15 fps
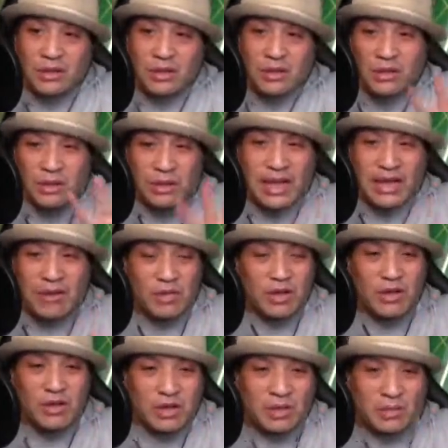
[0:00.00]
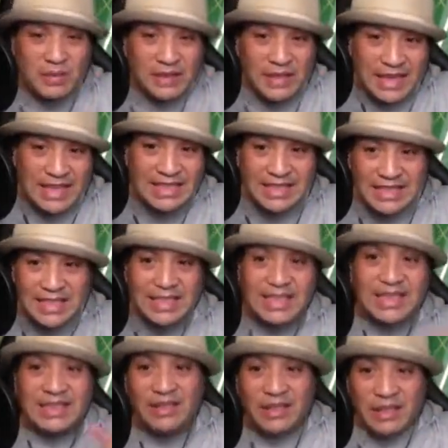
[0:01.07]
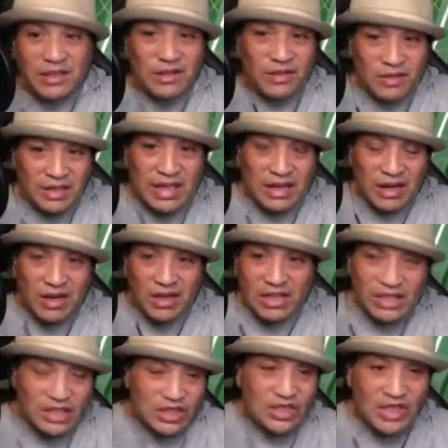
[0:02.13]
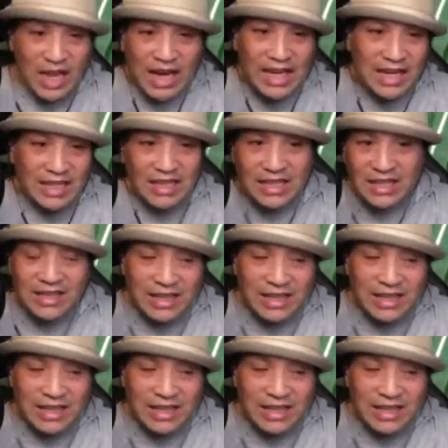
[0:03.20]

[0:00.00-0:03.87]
know, get real complacent and you don't get all excited